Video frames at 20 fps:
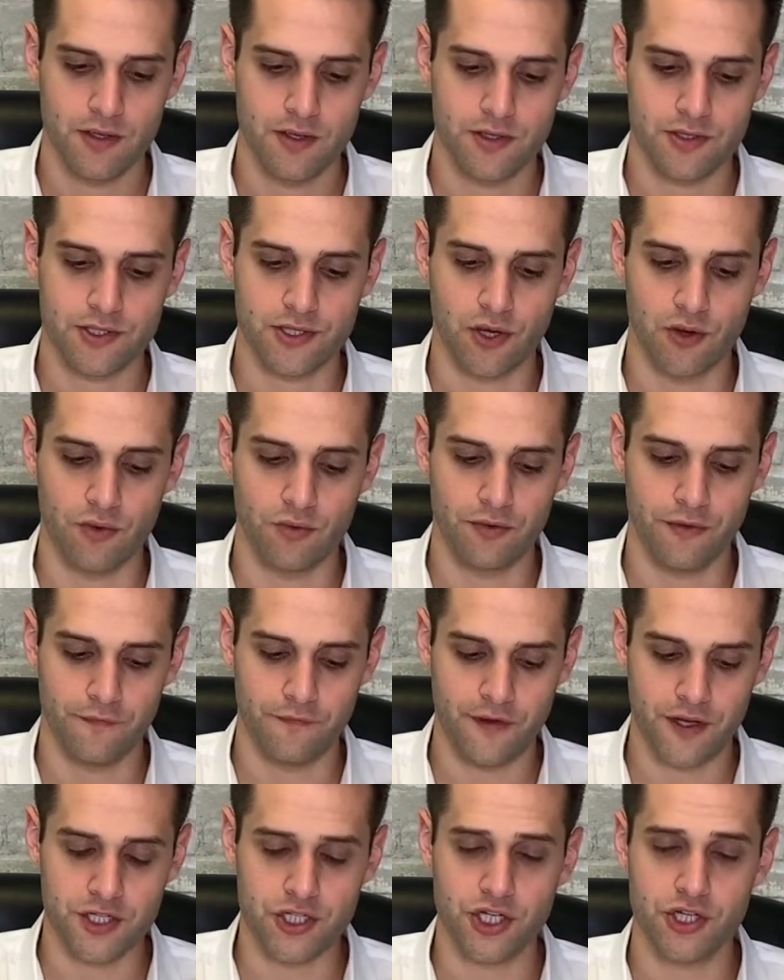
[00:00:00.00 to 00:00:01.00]
So the
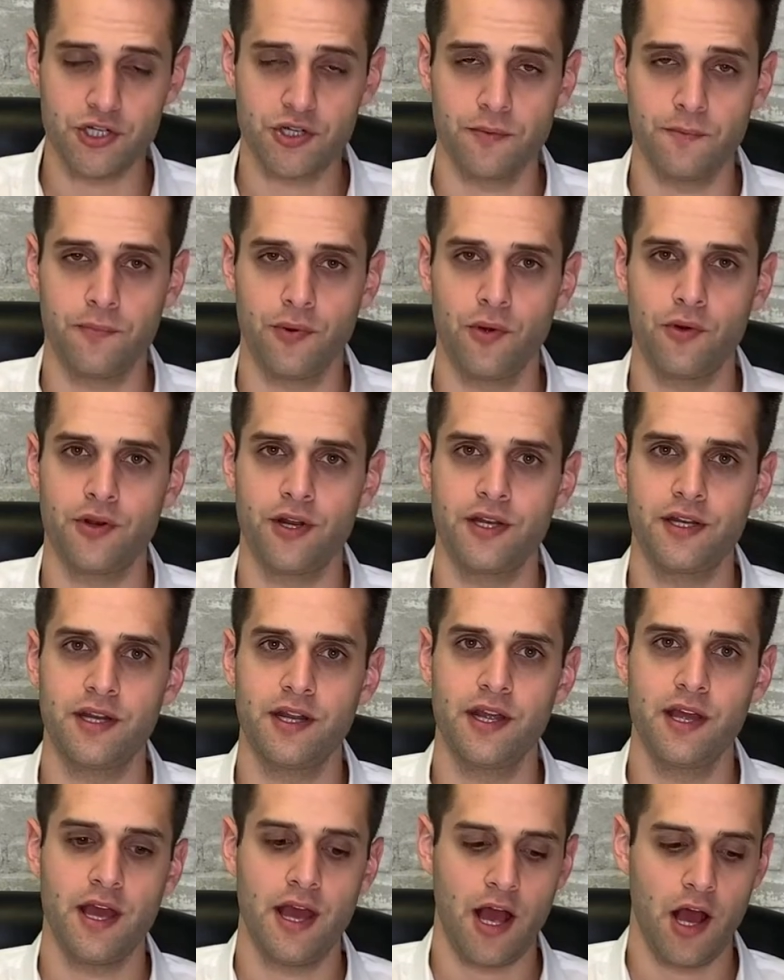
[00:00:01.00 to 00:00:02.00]
vision component
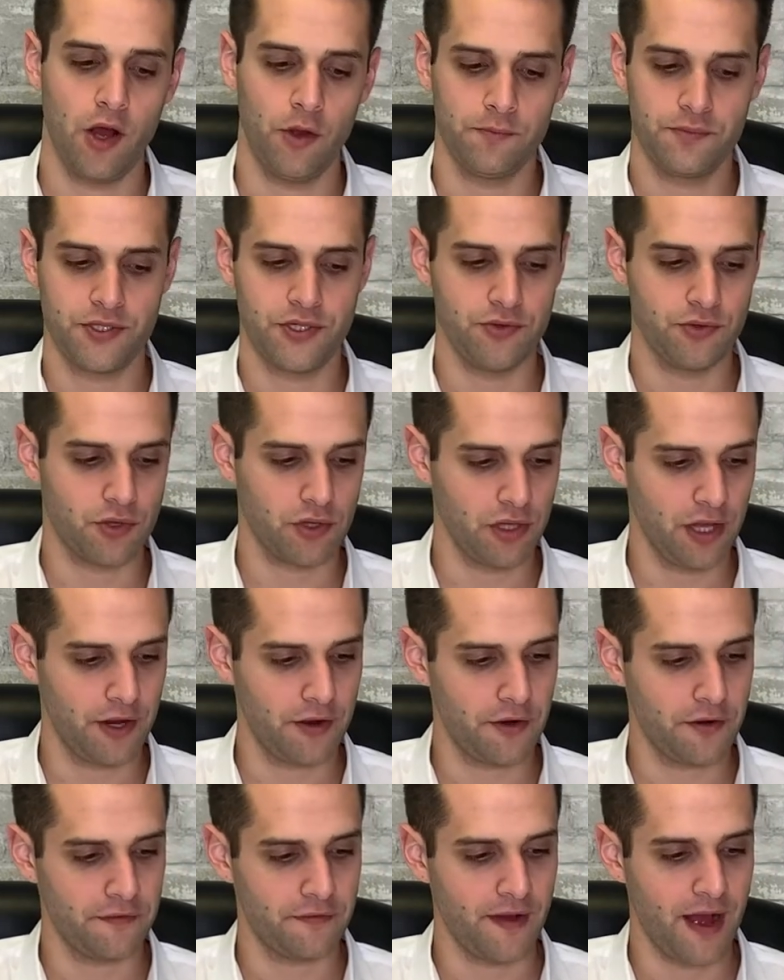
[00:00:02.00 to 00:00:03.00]
helps you
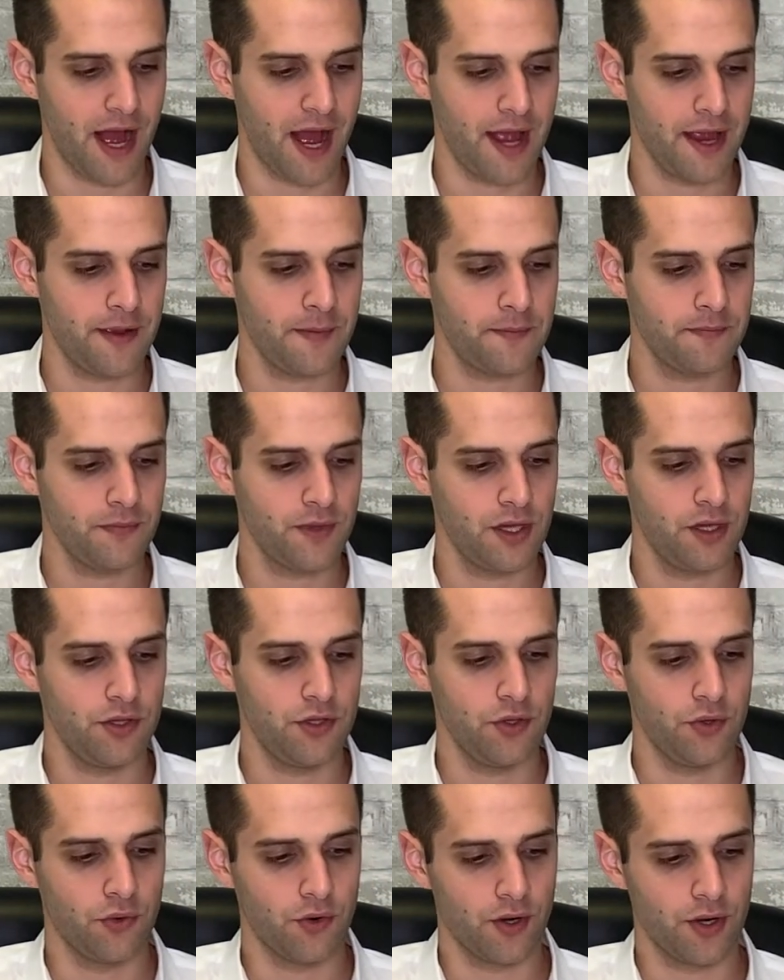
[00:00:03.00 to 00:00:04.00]
clarify
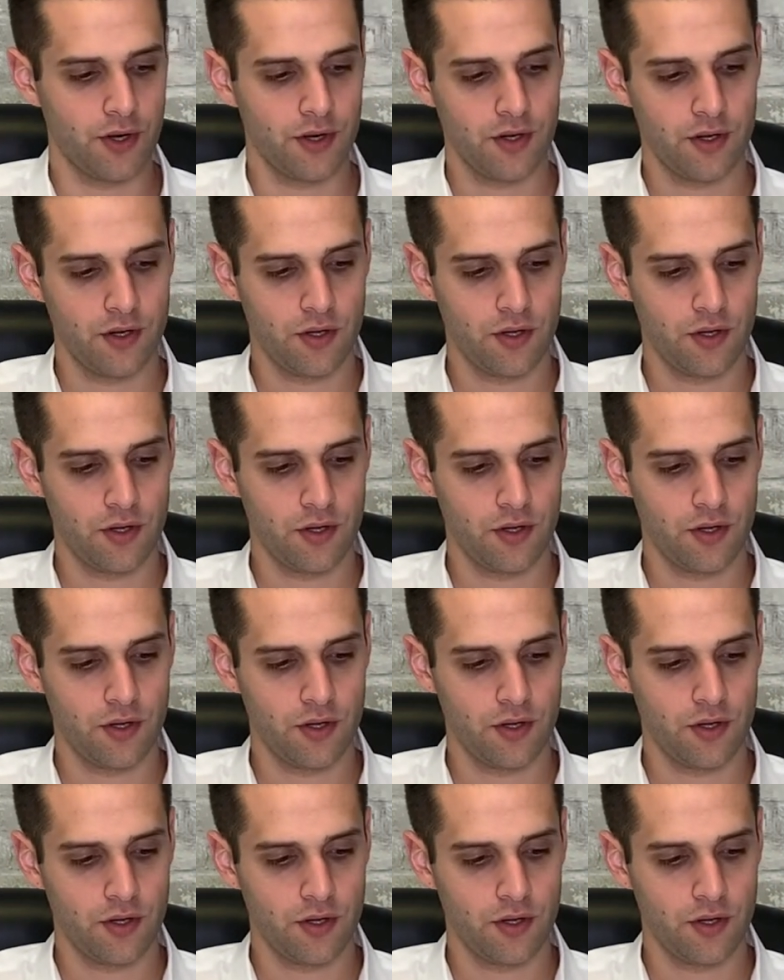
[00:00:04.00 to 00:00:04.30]
your